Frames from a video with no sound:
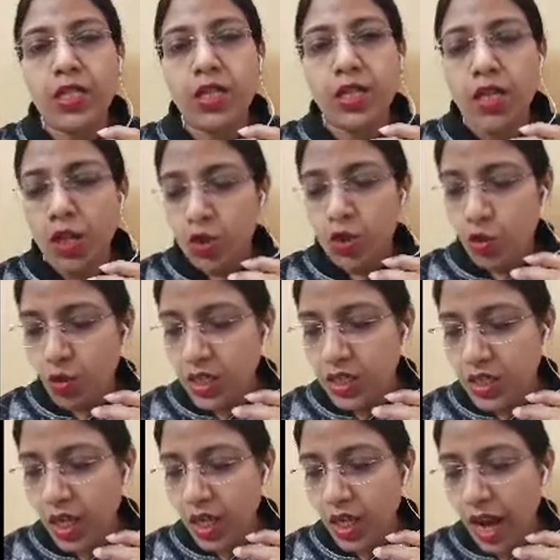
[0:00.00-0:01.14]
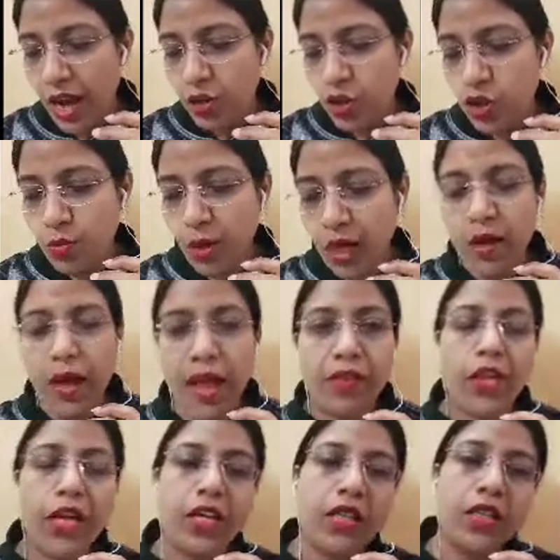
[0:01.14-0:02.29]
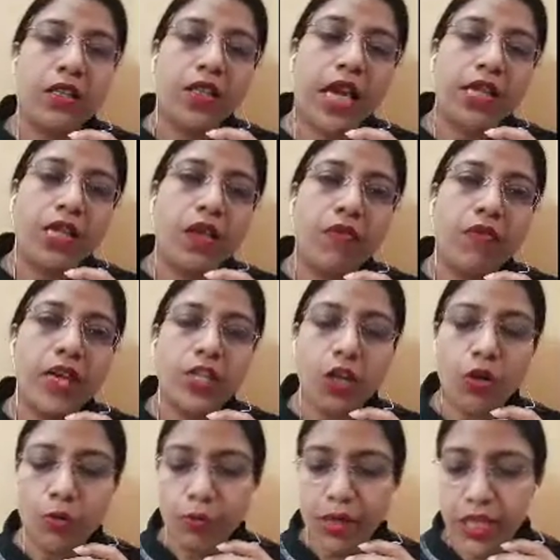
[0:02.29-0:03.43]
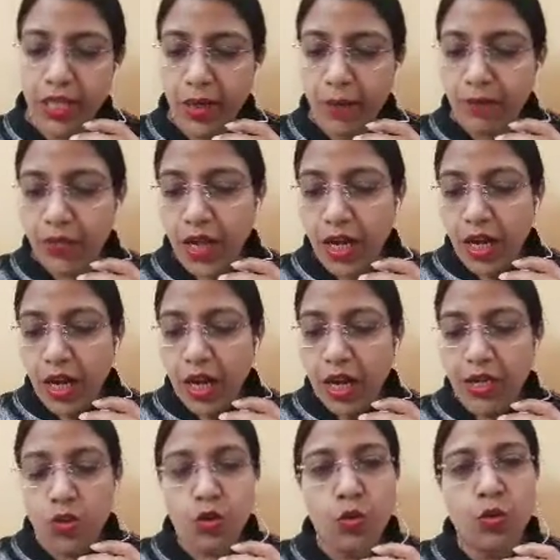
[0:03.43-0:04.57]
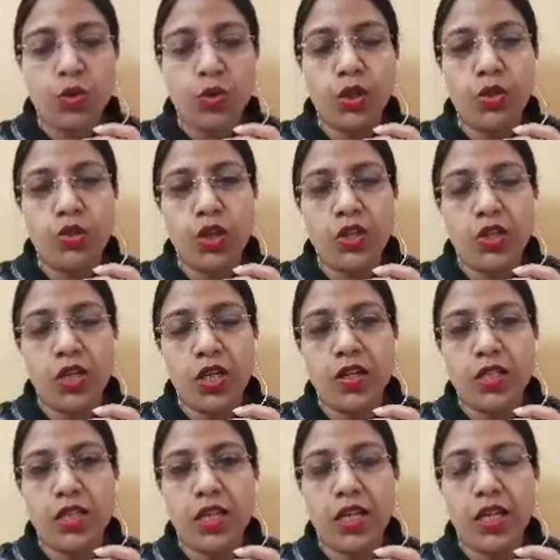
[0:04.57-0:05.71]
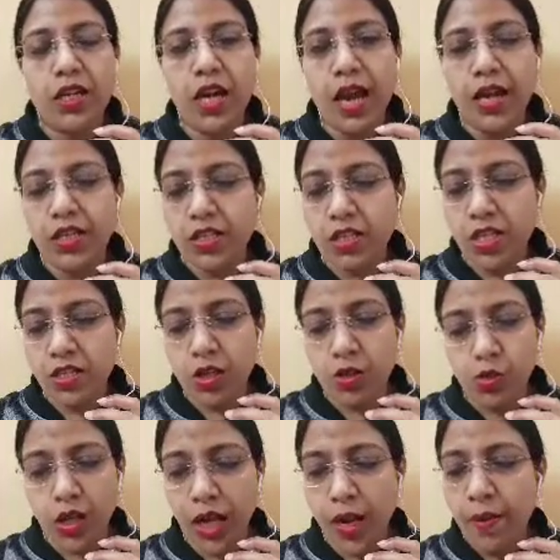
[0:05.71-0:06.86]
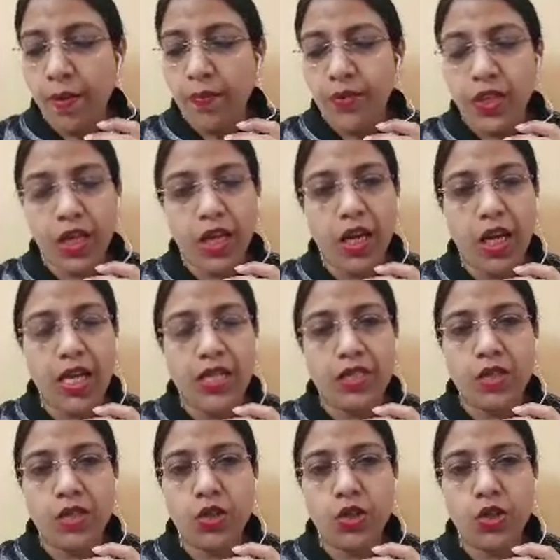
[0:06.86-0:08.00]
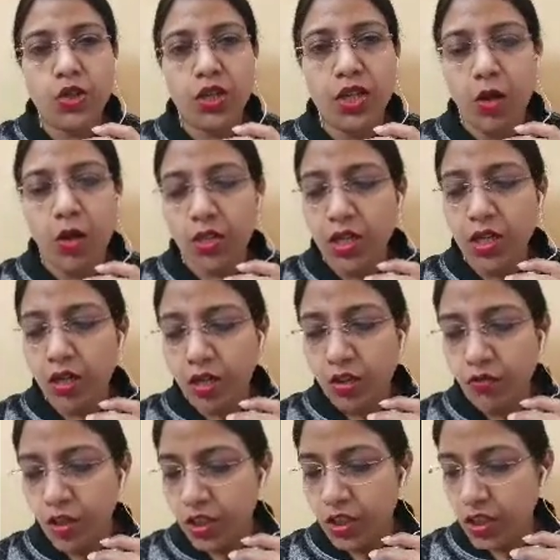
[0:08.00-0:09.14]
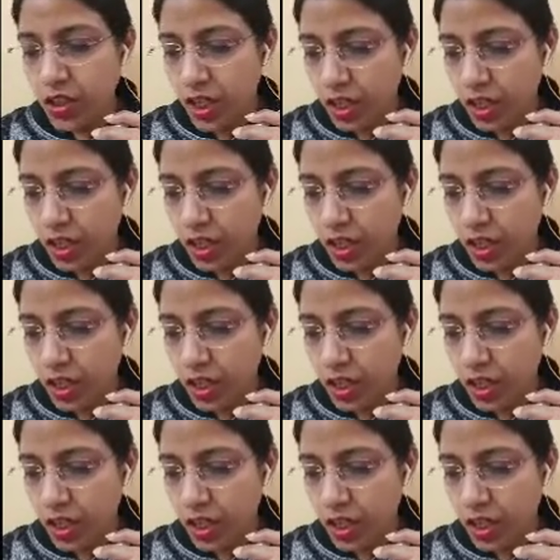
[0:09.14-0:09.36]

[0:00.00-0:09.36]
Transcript: Sohan Singh and his men, and then he fell down bleeding. And so the judge hears till here, and he says that okay, the case is adjourned now till further date.